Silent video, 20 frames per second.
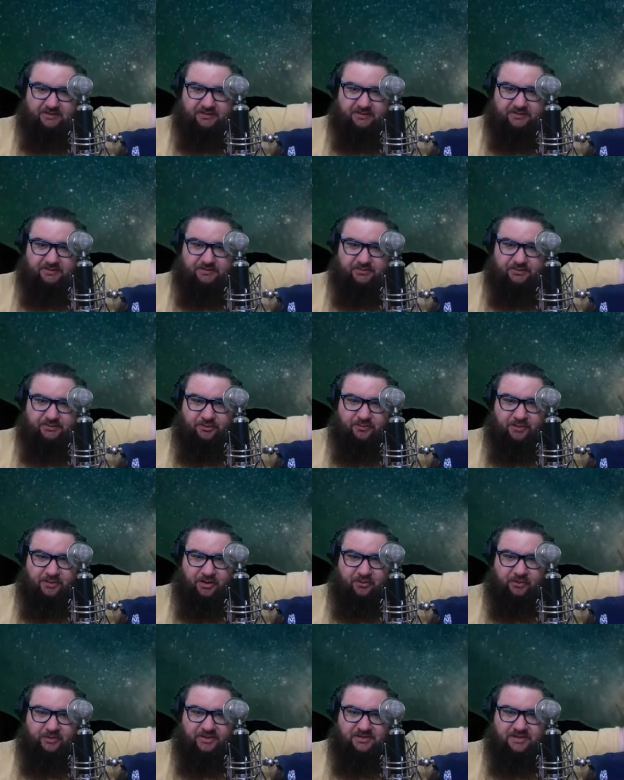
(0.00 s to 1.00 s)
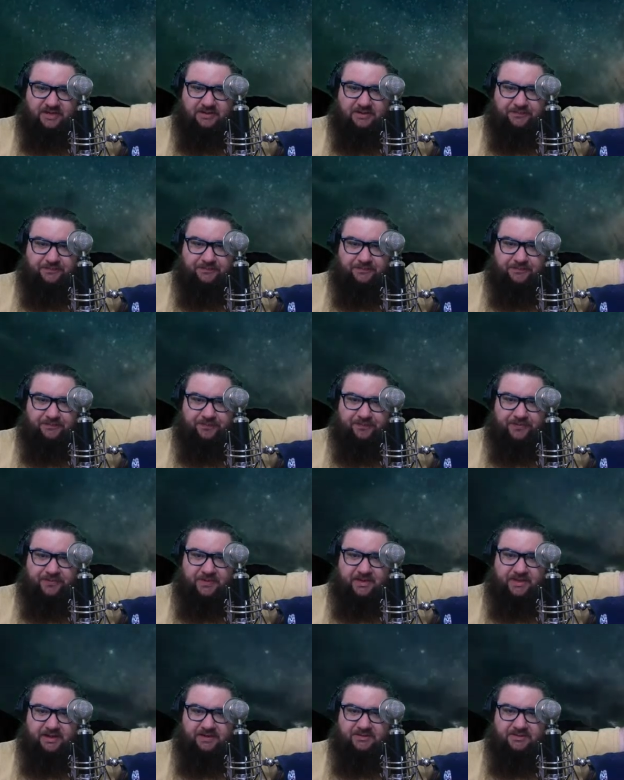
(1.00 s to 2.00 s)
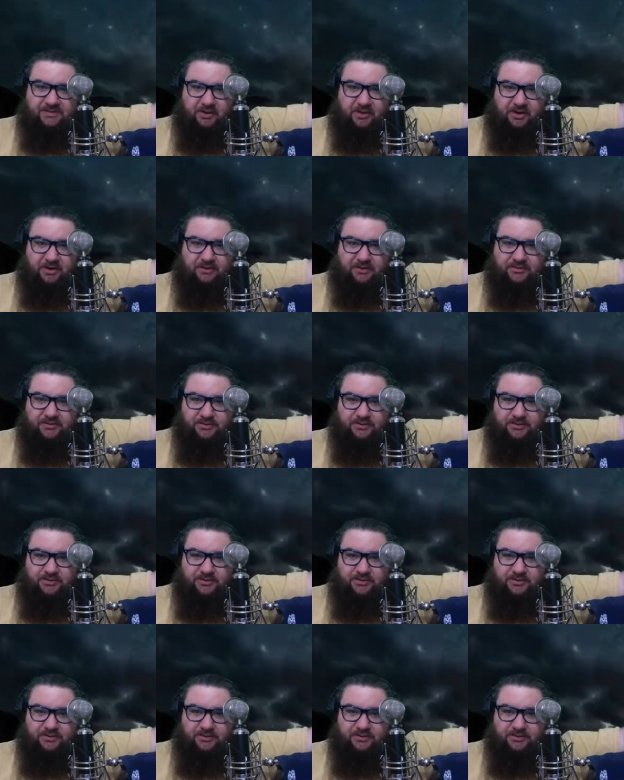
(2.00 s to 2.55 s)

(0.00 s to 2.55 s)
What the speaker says: Screwball Whiskey. Tomorrow's